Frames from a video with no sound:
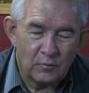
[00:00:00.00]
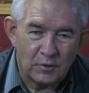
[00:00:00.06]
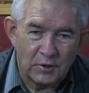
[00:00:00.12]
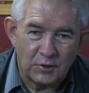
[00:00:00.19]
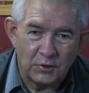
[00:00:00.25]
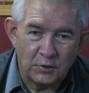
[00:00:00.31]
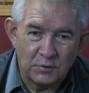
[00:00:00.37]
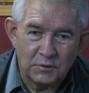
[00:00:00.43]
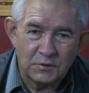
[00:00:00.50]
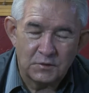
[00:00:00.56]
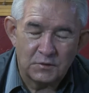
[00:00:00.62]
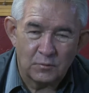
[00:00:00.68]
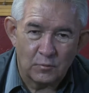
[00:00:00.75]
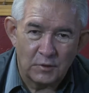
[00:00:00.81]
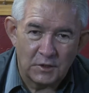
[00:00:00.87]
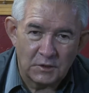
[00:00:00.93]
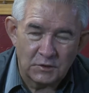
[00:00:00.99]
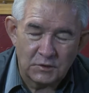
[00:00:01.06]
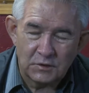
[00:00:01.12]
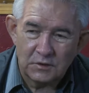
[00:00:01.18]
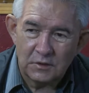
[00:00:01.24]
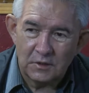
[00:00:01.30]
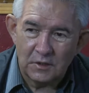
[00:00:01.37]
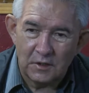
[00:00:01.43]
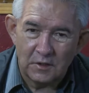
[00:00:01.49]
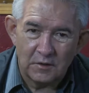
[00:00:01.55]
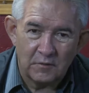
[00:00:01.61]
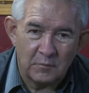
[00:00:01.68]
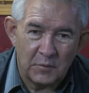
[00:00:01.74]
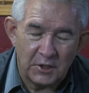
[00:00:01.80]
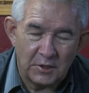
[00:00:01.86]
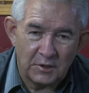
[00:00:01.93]
reduce the risk
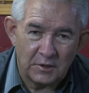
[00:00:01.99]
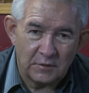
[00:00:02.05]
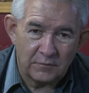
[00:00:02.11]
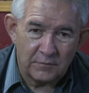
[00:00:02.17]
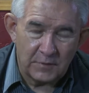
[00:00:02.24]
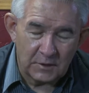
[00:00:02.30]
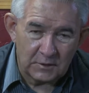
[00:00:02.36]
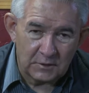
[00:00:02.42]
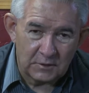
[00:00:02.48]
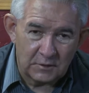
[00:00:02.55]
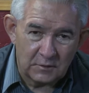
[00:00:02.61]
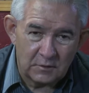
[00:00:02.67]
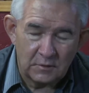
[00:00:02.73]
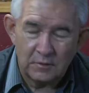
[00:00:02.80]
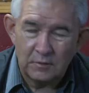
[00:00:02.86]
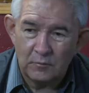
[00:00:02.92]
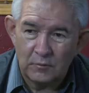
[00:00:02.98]
of being infected